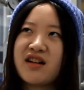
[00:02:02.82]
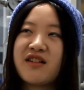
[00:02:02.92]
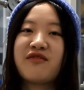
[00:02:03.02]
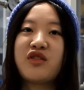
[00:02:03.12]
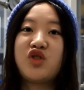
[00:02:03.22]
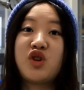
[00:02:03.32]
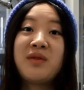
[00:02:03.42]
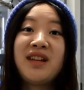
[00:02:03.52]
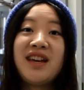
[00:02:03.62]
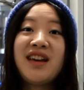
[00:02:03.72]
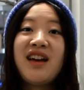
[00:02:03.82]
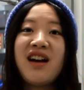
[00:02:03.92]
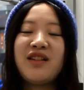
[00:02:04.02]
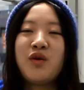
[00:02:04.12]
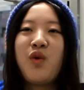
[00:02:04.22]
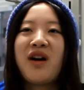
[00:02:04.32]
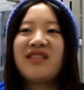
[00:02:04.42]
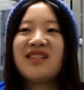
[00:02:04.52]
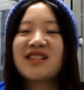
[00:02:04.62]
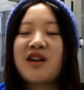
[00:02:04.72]
come from Germany, and the one
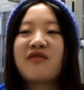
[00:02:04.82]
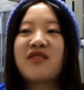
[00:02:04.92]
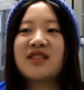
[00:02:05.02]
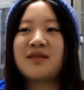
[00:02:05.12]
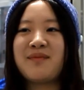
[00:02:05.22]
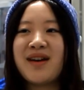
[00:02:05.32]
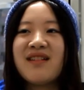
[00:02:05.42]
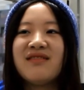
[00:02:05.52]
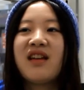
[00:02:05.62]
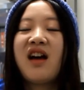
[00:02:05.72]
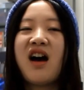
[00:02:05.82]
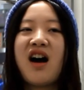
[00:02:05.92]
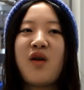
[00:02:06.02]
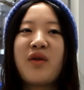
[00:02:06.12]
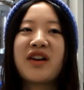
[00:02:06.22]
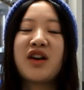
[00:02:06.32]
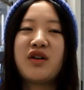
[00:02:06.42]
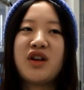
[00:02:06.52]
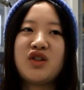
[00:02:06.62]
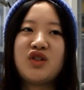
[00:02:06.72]
is come from Spain. Uh, we're
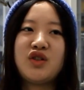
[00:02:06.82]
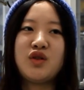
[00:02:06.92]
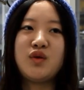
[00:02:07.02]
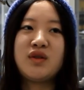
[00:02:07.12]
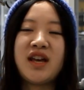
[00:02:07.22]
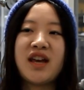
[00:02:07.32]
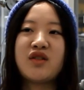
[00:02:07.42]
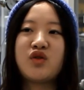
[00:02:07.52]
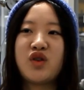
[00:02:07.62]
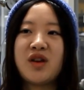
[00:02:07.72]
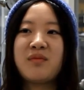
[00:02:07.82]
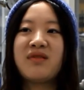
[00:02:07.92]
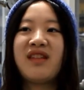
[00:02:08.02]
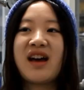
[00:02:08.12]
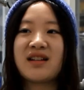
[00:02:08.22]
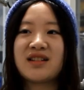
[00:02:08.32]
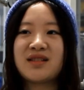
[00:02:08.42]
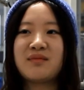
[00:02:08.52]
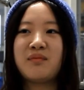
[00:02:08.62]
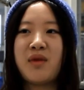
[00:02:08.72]
going to take a trip
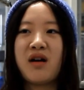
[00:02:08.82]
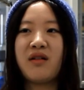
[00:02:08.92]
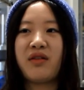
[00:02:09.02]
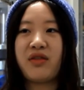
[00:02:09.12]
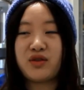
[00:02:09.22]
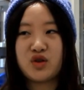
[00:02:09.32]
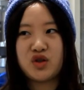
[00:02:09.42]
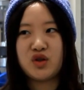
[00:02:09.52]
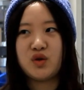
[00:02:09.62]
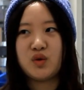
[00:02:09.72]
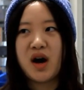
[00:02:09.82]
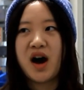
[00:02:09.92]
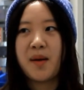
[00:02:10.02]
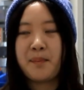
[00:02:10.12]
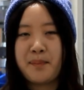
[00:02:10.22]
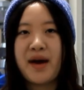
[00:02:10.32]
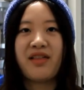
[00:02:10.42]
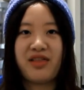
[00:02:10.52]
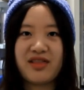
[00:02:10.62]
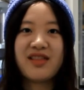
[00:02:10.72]
next month to uh,
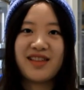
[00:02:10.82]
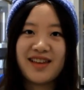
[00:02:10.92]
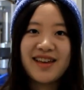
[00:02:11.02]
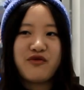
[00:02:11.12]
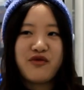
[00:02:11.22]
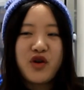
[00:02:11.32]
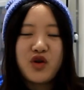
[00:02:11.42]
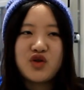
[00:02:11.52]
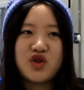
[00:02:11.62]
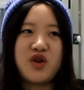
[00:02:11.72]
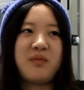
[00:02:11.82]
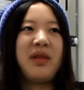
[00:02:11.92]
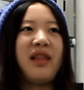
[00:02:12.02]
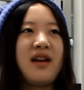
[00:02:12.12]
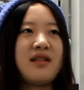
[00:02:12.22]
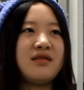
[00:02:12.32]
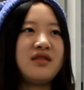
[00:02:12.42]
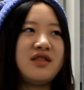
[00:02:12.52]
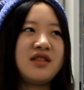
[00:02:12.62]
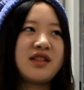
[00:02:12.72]
Bath. Future
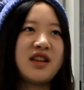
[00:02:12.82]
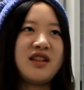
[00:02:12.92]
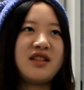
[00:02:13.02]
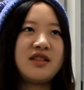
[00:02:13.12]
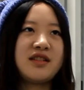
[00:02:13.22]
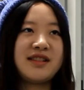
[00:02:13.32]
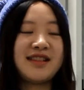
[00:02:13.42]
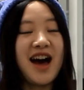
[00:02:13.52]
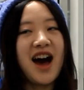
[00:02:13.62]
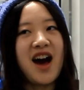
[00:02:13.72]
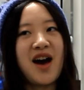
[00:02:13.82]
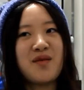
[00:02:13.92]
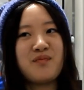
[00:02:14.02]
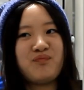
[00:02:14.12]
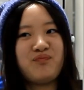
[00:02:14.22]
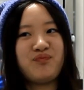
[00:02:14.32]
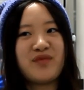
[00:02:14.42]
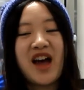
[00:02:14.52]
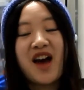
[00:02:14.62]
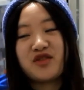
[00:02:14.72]
plans, because um,
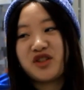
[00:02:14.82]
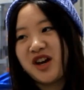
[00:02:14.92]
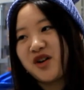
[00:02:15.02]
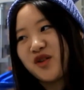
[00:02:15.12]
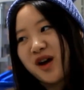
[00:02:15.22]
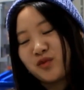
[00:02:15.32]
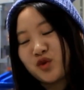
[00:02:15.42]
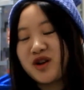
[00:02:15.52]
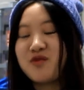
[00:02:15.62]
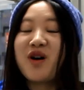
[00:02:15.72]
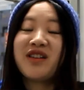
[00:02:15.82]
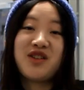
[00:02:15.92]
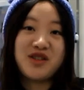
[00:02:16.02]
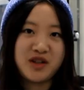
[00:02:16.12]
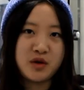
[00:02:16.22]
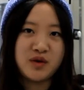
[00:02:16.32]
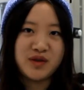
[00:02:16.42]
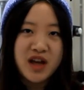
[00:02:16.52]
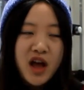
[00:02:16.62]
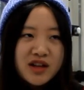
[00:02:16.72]
I have to tell you, I'm 21 years
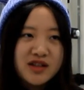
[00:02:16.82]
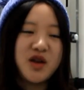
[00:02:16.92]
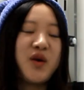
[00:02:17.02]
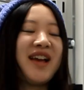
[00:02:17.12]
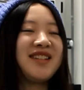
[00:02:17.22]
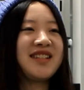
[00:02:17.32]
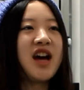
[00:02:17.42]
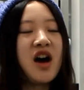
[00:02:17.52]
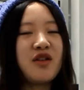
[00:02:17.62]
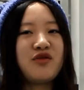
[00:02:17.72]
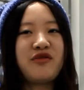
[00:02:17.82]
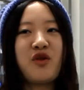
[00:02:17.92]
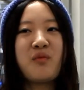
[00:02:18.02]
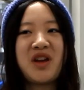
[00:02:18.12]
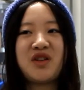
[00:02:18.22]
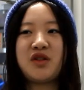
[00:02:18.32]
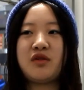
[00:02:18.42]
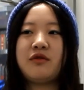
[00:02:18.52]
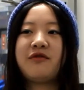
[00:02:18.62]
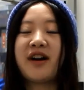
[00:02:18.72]
old, so it's time for me
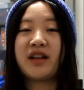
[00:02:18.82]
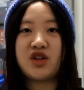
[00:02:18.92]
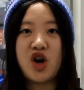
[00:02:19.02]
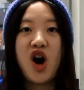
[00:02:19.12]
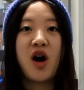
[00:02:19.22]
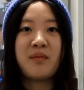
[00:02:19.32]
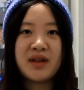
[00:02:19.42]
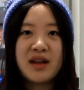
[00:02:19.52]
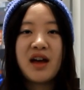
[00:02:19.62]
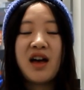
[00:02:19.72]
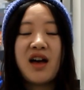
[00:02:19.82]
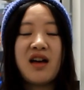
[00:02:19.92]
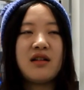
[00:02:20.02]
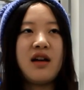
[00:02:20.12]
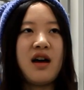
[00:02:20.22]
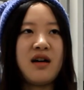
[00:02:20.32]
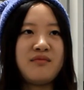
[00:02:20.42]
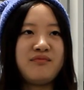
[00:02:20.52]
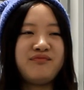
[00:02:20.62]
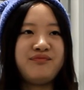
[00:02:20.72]
to find a job.
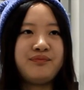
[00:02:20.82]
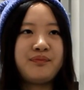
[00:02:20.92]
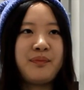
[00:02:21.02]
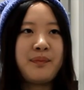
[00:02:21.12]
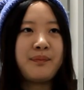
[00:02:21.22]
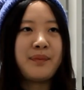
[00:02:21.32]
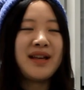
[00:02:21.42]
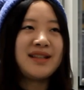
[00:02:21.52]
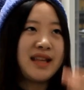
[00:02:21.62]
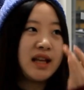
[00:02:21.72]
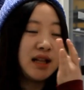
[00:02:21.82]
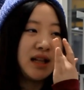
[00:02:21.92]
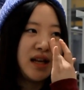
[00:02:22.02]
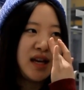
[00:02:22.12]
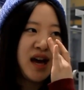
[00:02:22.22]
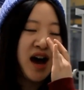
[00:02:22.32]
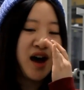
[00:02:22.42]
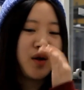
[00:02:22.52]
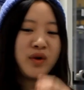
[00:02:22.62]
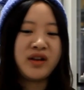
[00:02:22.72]
Um, basically
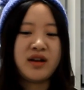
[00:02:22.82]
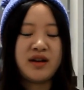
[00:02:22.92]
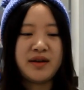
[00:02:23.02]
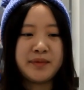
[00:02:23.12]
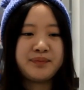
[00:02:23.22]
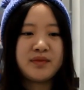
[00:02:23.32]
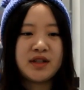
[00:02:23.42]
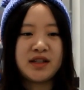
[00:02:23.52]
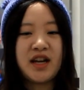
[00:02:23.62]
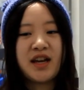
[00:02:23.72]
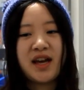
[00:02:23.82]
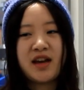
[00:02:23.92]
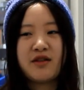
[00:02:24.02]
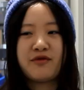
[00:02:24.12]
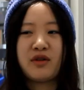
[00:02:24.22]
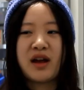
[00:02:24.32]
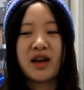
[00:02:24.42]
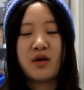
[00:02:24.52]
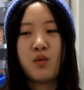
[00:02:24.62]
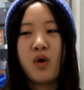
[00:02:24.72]
I wanna stay here for
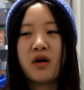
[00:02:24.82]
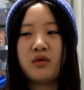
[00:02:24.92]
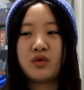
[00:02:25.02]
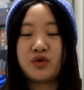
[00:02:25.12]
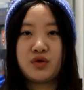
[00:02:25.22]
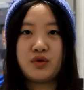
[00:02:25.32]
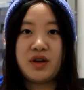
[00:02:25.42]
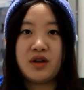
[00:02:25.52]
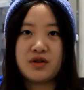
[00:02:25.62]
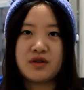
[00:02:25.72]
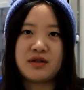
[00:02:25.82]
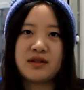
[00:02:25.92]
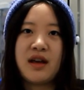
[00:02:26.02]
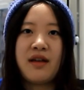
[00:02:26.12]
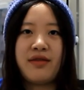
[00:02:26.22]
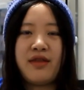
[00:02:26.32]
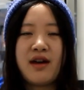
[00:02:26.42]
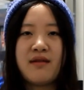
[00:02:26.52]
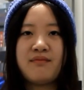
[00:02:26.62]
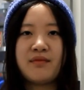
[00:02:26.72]
like one or two years
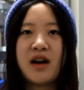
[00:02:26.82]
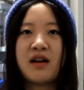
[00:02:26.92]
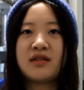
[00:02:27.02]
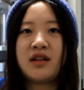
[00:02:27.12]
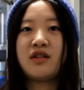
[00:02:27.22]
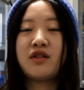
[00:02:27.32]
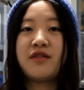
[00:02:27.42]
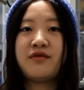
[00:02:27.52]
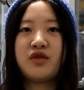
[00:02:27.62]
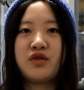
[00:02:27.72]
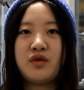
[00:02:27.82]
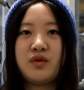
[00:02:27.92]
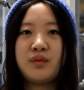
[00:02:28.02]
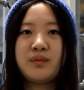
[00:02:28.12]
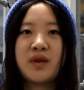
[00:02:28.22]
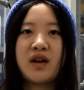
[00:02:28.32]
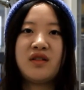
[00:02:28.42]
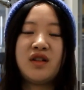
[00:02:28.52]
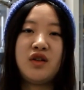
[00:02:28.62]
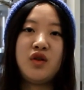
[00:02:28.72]
then consider if to
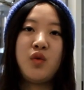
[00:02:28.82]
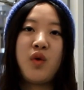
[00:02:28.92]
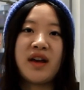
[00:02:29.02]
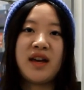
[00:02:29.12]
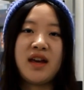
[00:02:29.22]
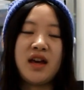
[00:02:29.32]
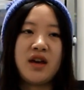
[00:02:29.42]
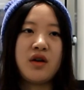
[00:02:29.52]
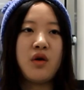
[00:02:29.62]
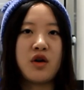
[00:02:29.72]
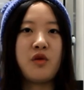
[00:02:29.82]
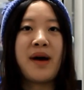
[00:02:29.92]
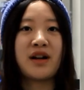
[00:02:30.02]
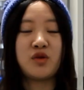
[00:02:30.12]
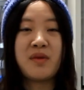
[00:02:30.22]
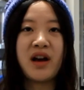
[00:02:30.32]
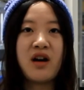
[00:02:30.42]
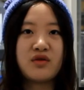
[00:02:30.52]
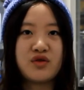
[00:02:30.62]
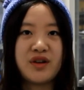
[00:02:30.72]
continue working here or go back to my
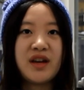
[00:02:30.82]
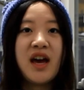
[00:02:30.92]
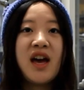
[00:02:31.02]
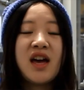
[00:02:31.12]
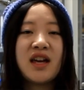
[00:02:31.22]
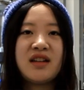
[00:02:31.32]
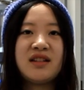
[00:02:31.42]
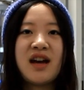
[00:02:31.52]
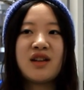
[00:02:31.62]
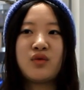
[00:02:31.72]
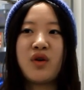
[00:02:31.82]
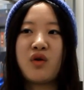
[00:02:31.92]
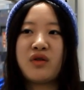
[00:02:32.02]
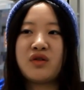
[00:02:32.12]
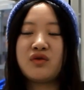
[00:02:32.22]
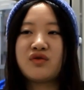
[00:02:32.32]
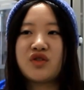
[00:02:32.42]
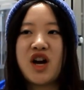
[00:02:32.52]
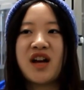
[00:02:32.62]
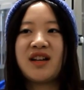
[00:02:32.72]
country because as we all know
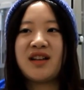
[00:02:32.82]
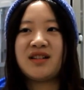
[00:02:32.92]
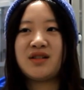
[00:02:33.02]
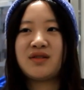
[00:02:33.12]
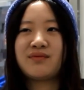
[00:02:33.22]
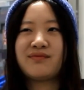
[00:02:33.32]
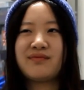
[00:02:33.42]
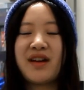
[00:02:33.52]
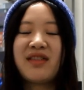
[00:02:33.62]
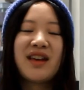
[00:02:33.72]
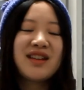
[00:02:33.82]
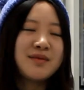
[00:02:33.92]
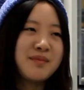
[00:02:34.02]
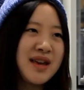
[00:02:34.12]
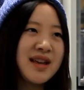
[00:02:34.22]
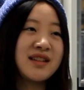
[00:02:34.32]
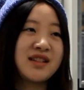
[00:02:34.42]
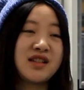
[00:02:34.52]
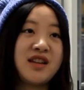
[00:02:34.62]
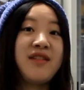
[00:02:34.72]
China is I think it's the
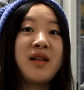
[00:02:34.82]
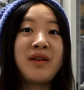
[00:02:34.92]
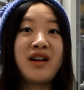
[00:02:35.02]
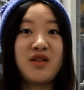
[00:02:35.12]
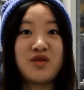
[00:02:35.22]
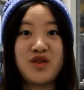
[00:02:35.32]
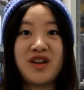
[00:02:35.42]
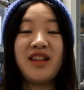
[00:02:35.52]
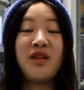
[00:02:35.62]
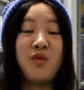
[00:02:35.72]
biggest developing country in the